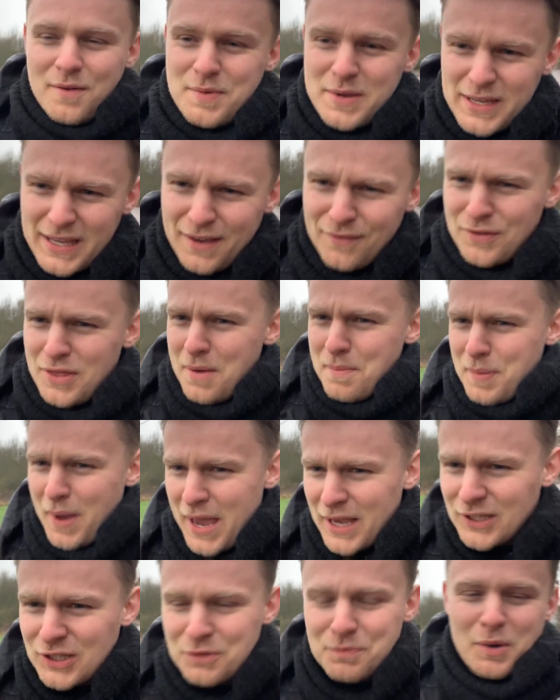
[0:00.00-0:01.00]
I've been given the
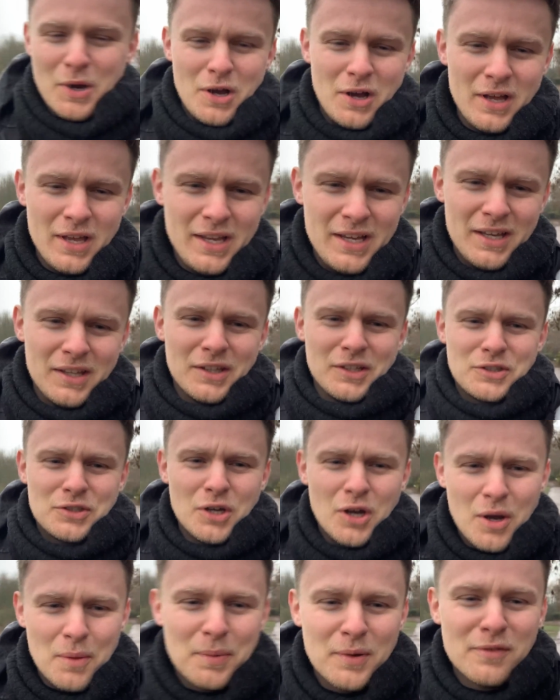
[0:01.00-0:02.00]
best spot, the
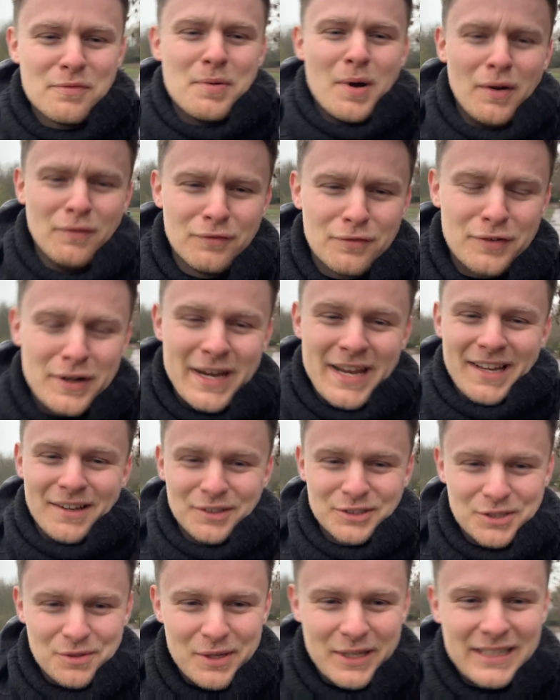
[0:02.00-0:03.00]
top of Pomphrey
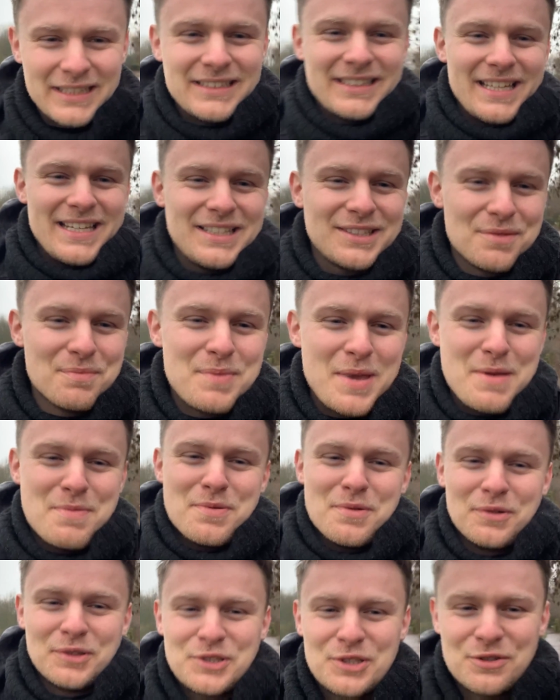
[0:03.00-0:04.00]
Hill, so you can see some
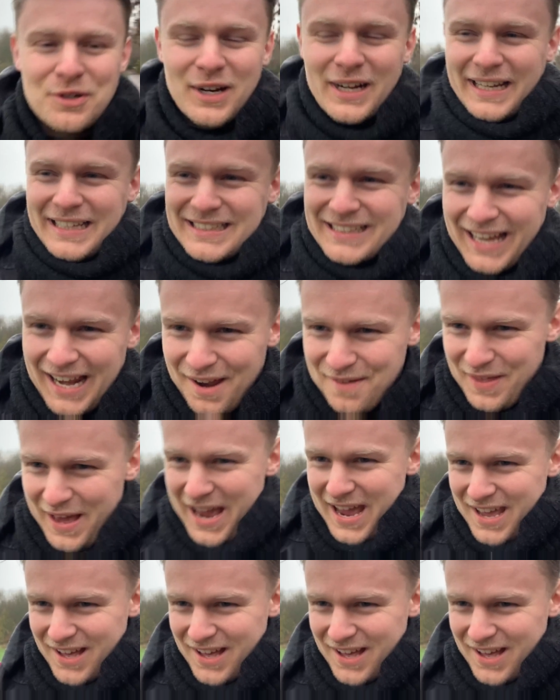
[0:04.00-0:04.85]
people struggling to get up that